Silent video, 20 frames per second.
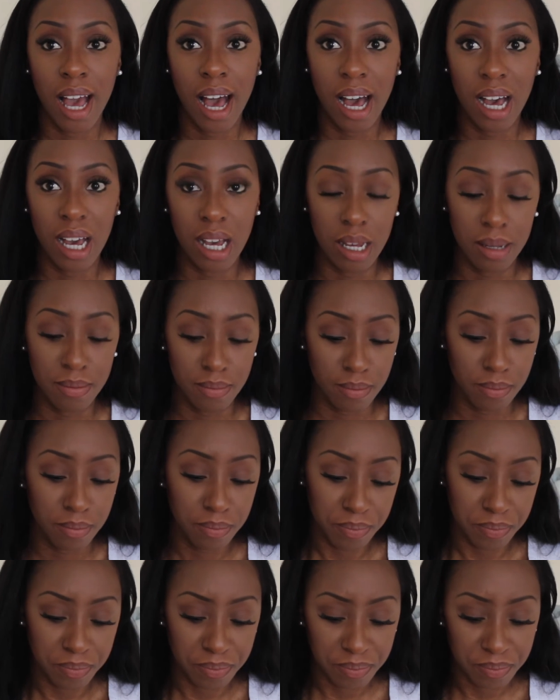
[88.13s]

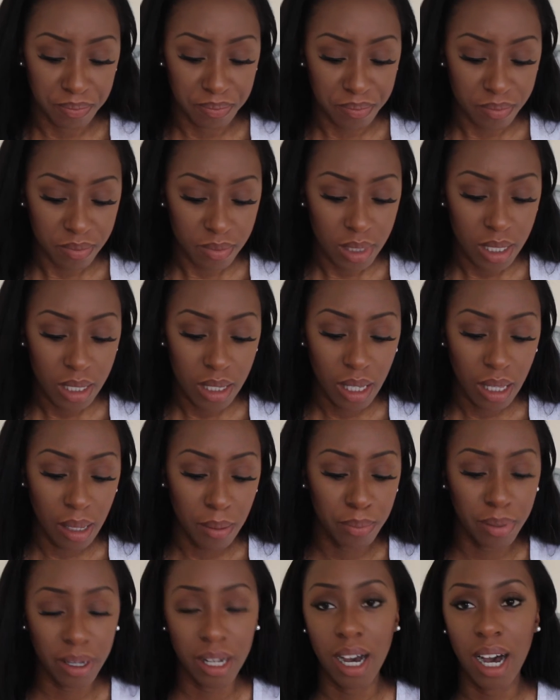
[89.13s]

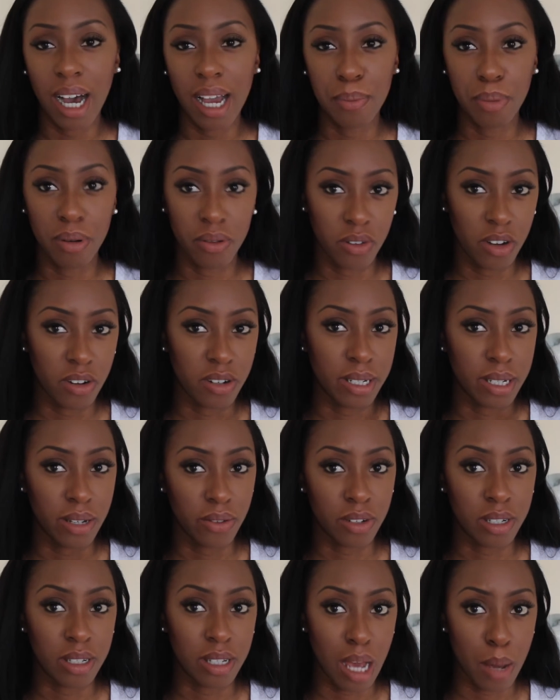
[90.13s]
But I prefer a
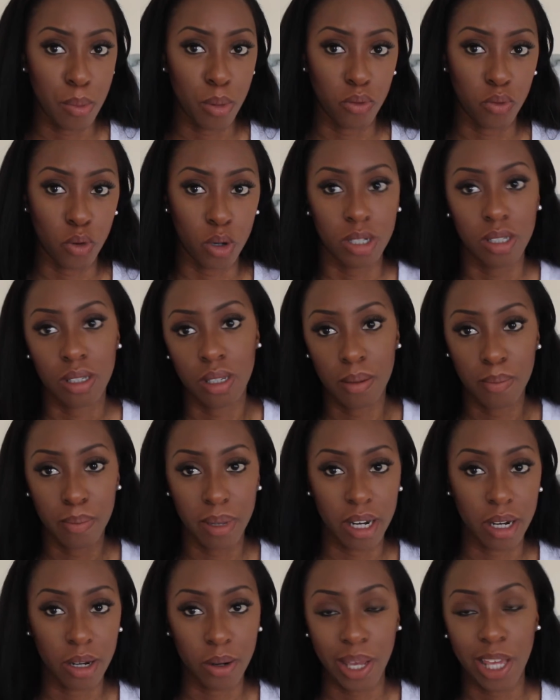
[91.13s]
different type of wand.
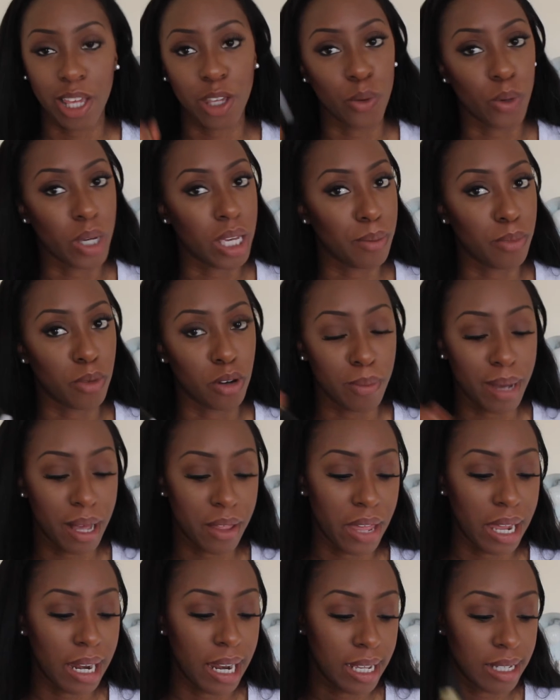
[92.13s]
But anyway, you'll hear more about
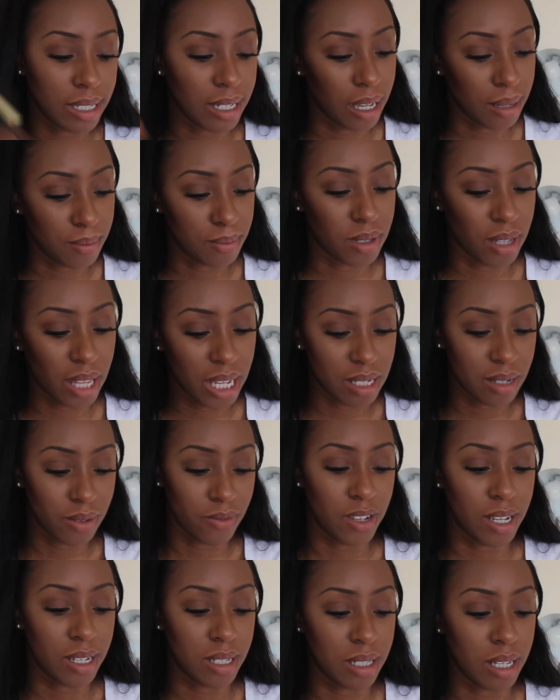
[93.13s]
that later. So that's the
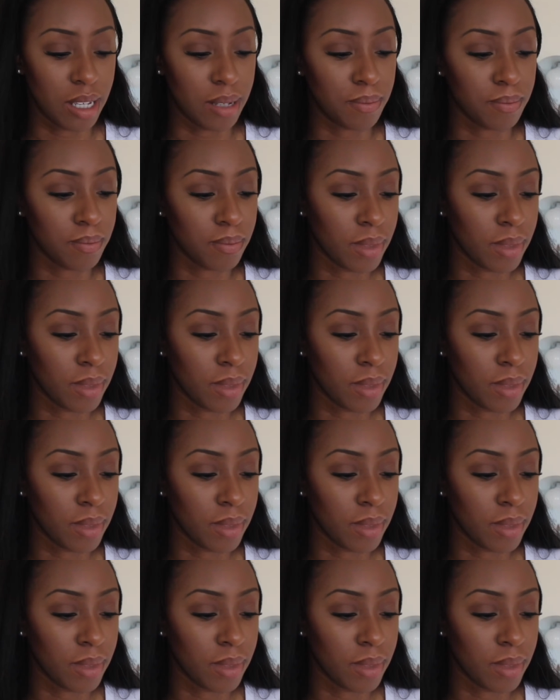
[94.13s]
first thing.